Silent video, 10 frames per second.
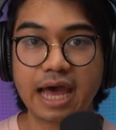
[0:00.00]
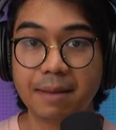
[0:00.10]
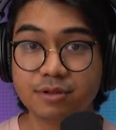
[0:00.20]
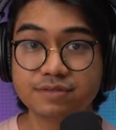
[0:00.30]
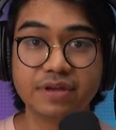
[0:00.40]

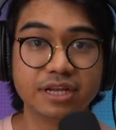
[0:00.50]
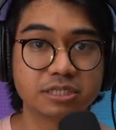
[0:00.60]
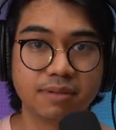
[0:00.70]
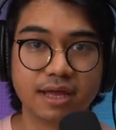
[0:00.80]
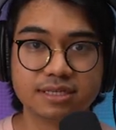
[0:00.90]
Apple's
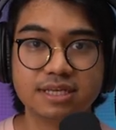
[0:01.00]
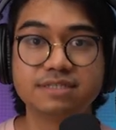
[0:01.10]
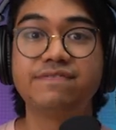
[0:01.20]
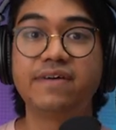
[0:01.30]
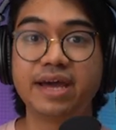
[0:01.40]
Fitness Plus
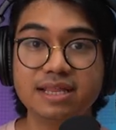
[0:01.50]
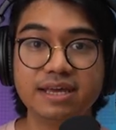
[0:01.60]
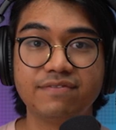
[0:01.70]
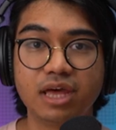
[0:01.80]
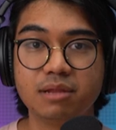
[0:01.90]
is
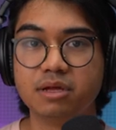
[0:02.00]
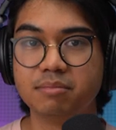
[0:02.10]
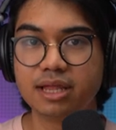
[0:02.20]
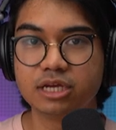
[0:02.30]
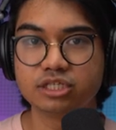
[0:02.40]
finally available in
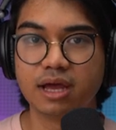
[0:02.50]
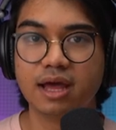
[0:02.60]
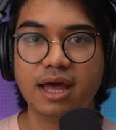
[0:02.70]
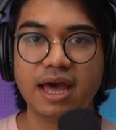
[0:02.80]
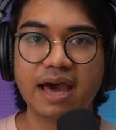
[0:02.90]
Malaysia
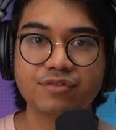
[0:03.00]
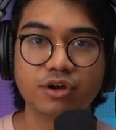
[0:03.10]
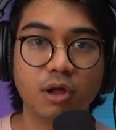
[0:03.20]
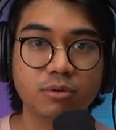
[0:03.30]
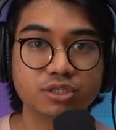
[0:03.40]

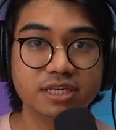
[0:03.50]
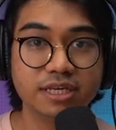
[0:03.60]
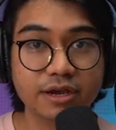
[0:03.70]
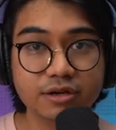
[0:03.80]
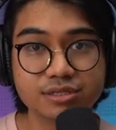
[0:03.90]
after almost a
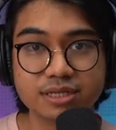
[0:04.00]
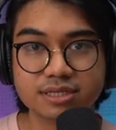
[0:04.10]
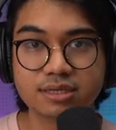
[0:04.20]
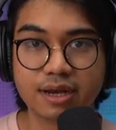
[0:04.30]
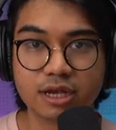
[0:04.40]
year since
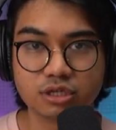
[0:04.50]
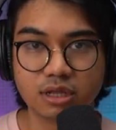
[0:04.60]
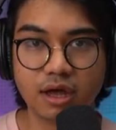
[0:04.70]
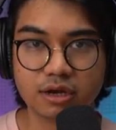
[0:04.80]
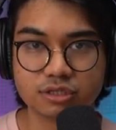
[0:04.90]
its initial
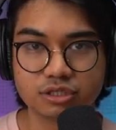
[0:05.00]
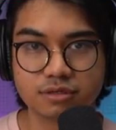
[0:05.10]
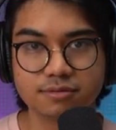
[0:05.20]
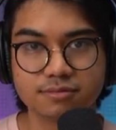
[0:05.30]
launch.